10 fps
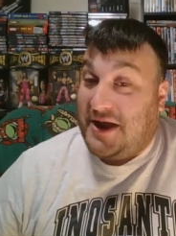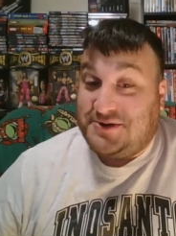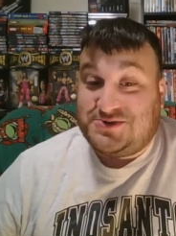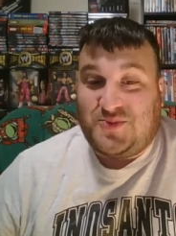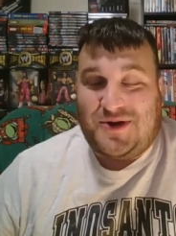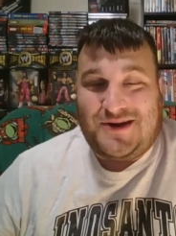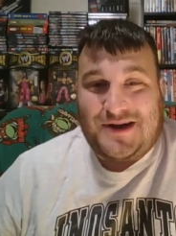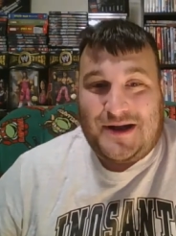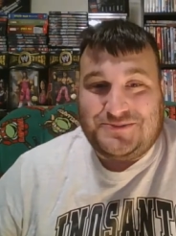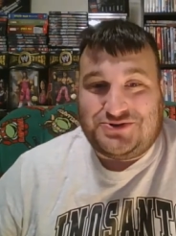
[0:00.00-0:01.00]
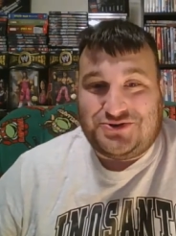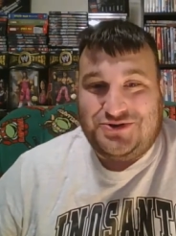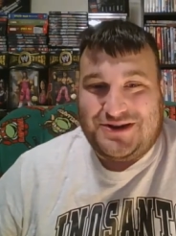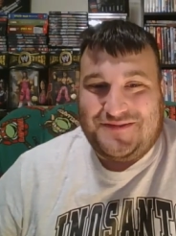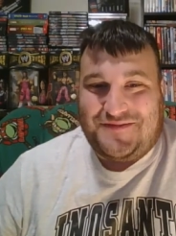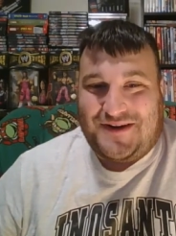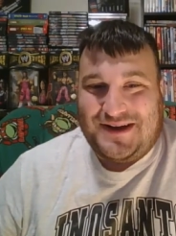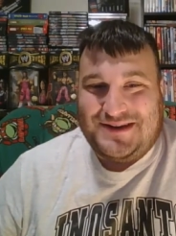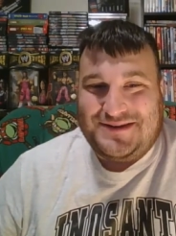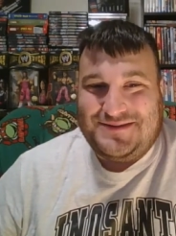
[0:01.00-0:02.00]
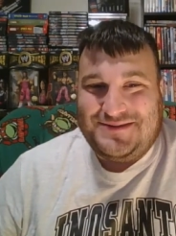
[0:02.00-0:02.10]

elsewhere, I'm sure you can find it,